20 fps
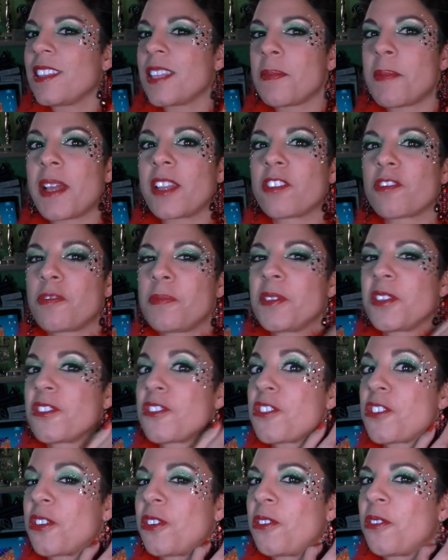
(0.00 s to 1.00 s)
They might look familiar
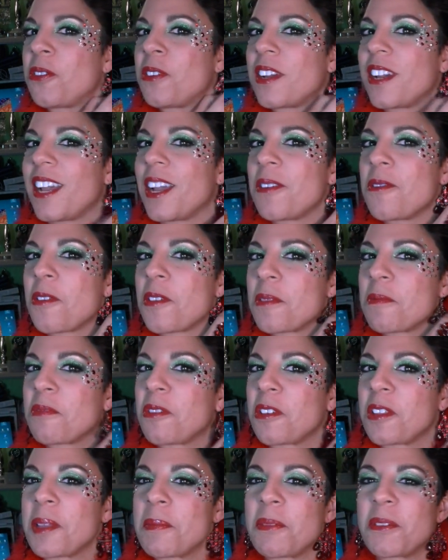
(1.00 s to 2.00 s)
to you. I wore them
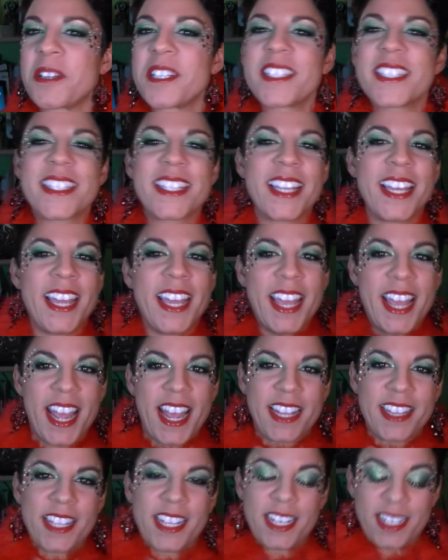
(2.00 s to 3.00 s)
for limerence.
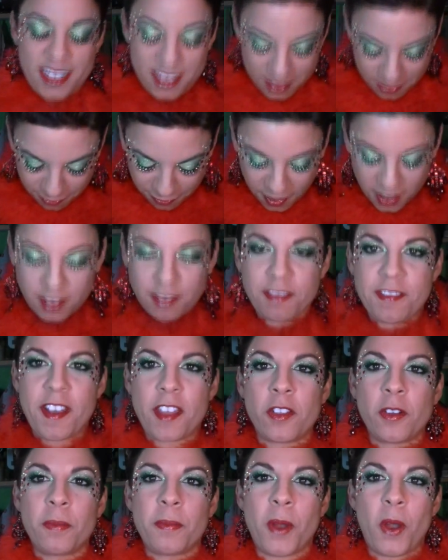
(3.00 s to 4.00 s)
And then this fun
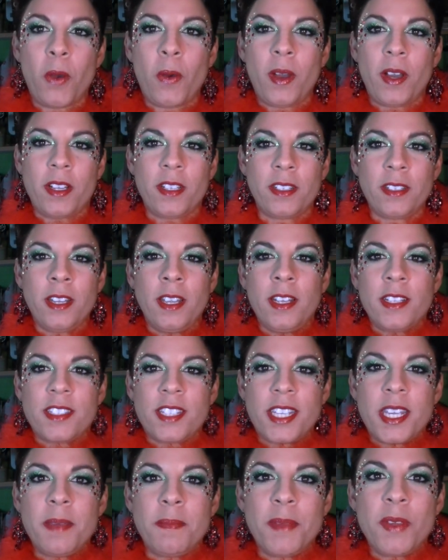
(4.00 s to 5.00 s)
feather boa
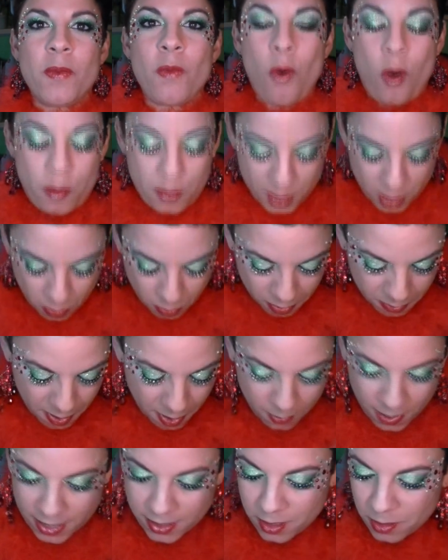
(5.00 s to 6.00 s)
to keep me warm to go with
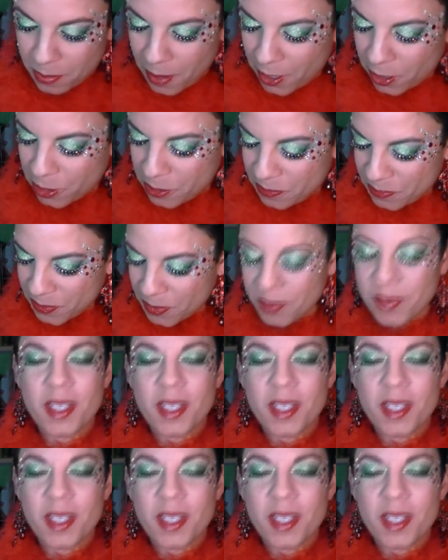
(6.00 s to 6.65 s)
my red sweater.